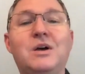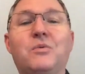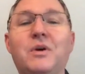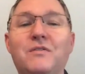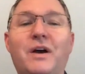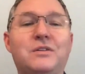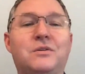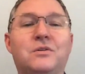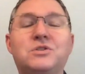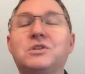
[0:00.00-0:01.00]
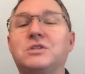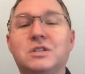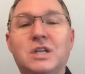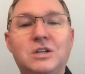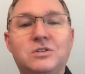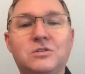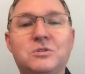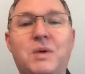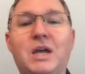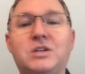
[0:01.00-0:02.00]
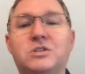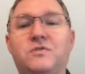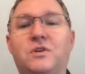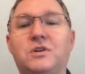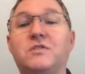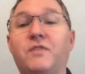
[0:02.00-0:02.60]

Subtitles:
We invite nurses and teachers, patients, friends,